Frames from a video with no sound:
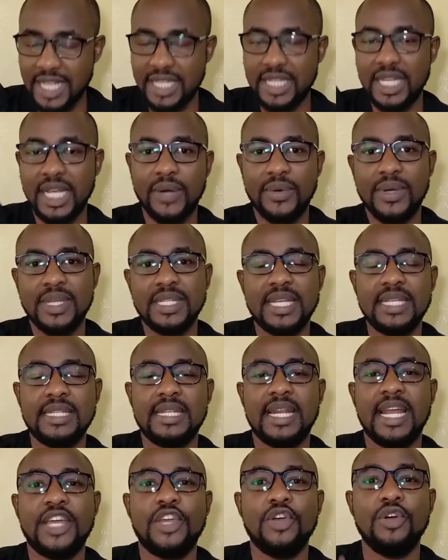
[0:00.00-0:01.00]
a sequence
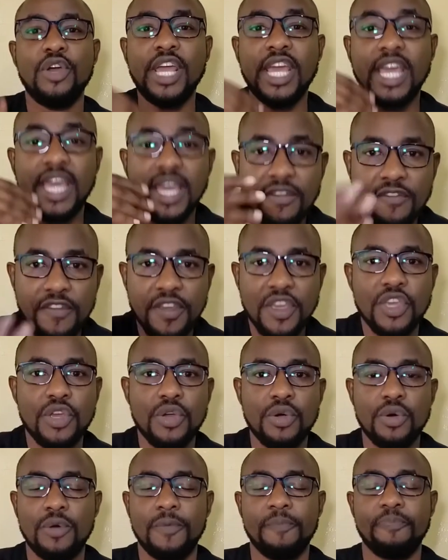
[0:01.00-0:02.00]
is like you're giving
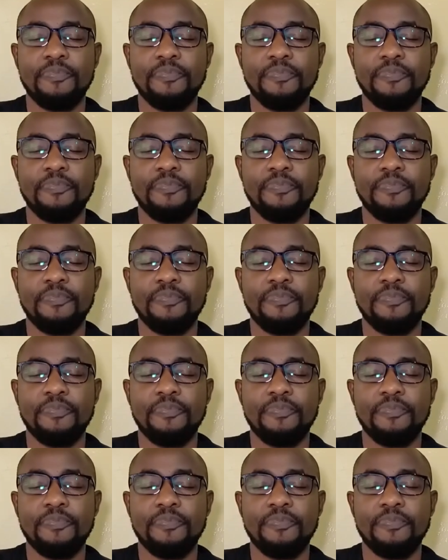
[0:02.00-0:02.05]
your